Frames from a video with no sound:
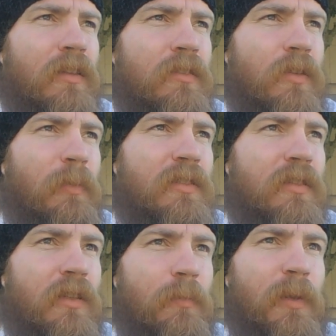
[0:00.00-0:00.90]
So
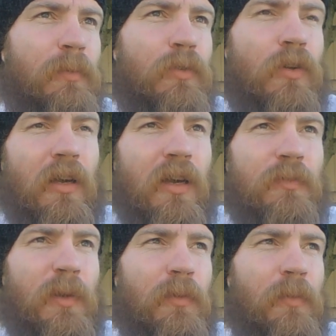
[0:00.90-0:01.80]
basically the people who are
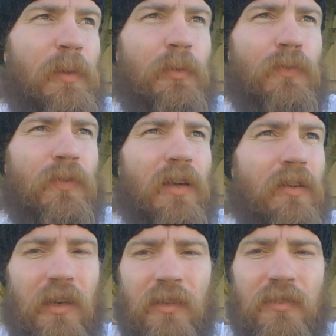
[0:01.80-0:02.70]
God's people are people who follow
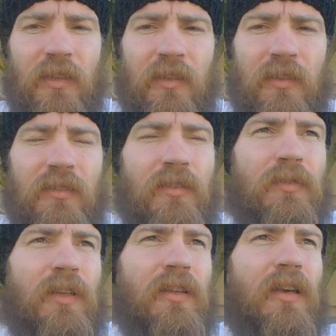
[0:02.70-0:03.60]
God's law,
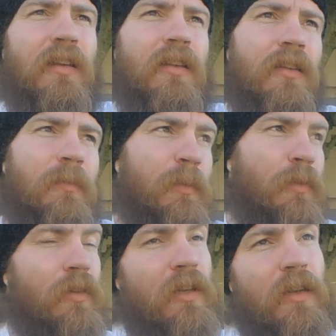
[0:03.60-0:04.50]
stuff like that, and
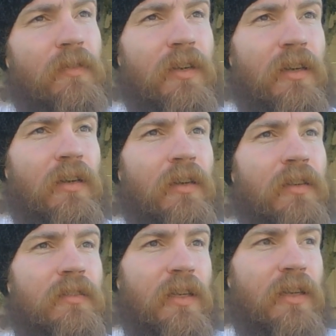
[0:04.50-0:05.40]
people who are not of God.
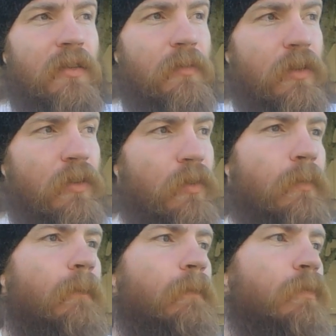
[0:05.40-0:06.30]
Satan,
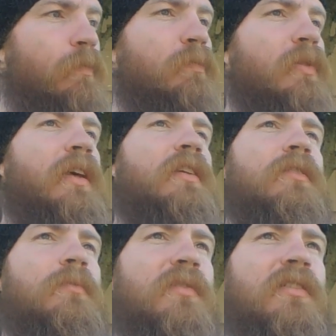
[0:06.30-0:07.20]
planted
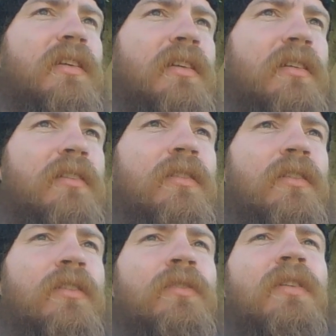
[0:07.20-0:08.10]
some seeds,
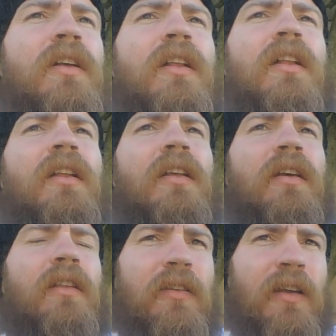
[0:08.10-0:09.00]
and
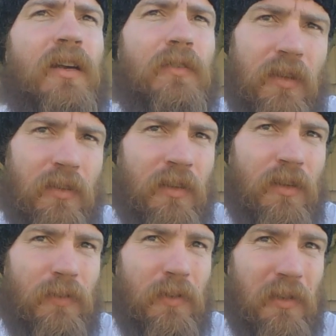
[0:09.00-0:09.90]
they're not of God, they're
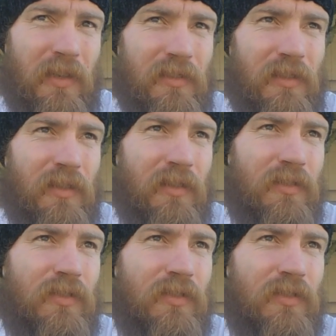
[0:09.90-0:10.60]
not following God's law.